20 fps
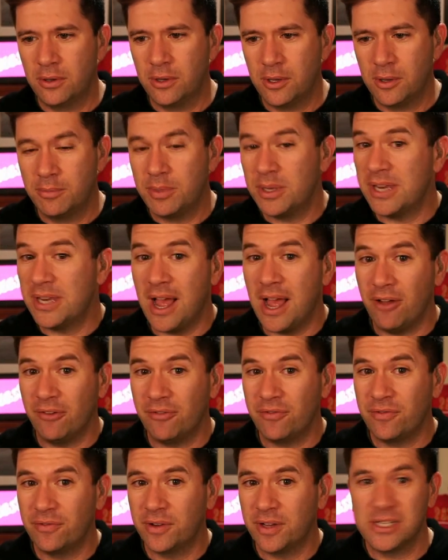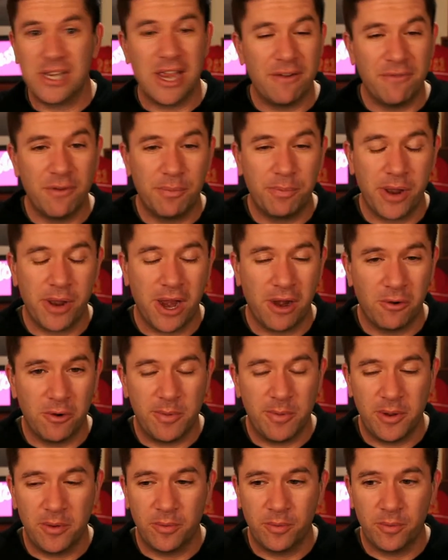Be tough because every player would
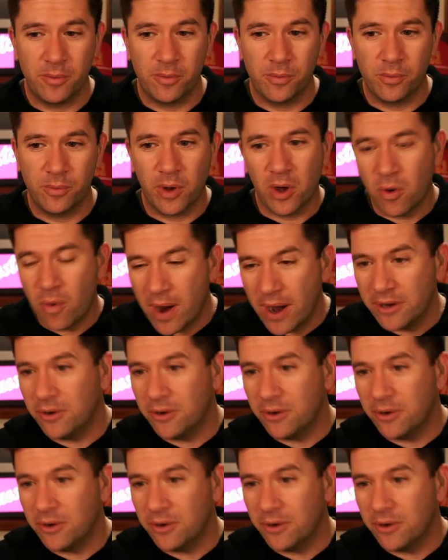be required